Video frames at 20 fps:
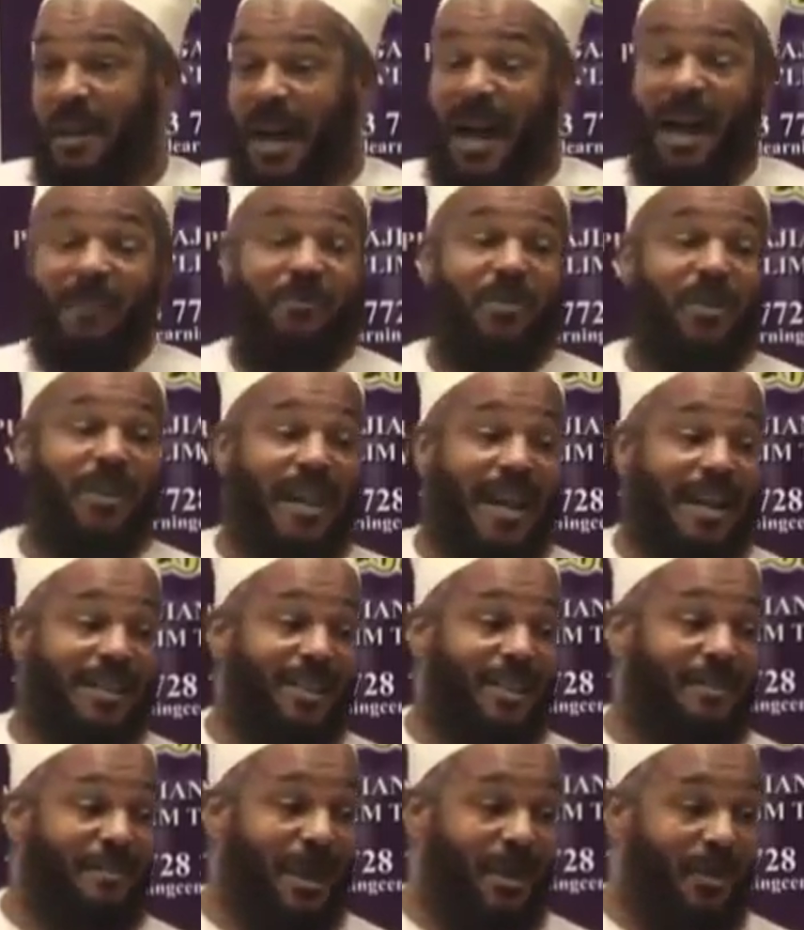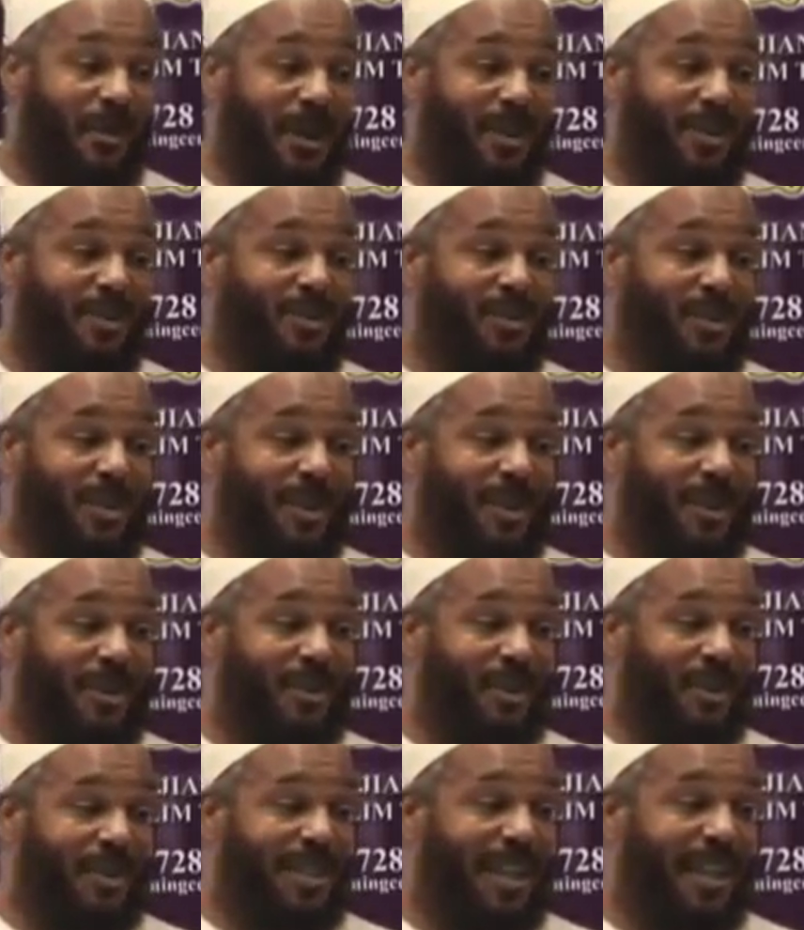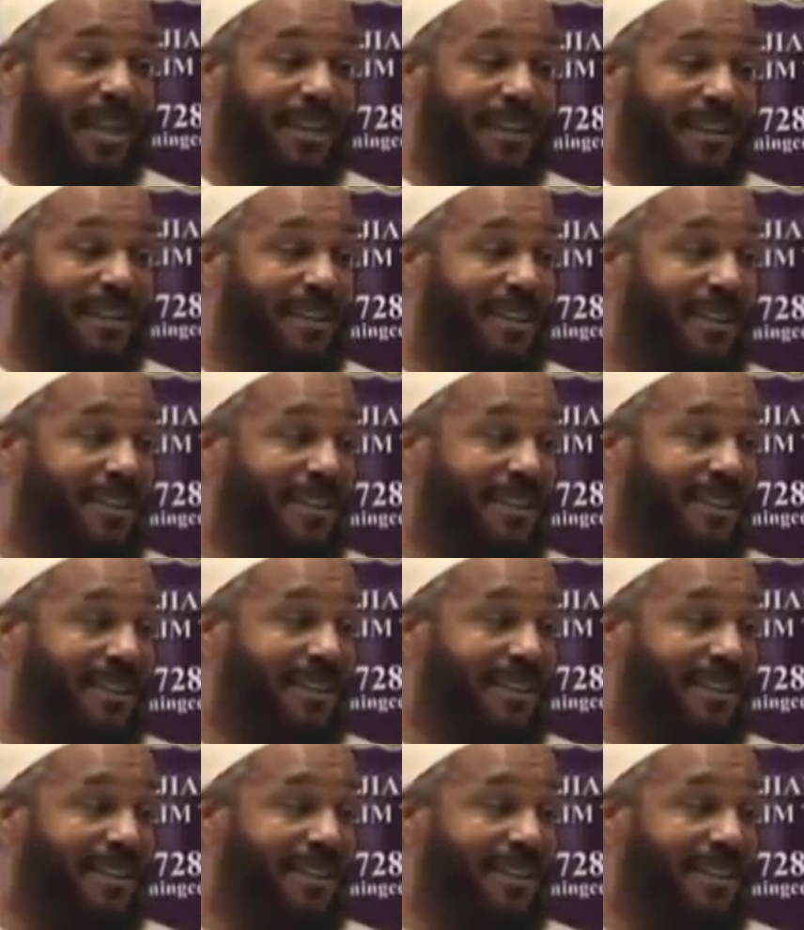After that, on my way to the hotel,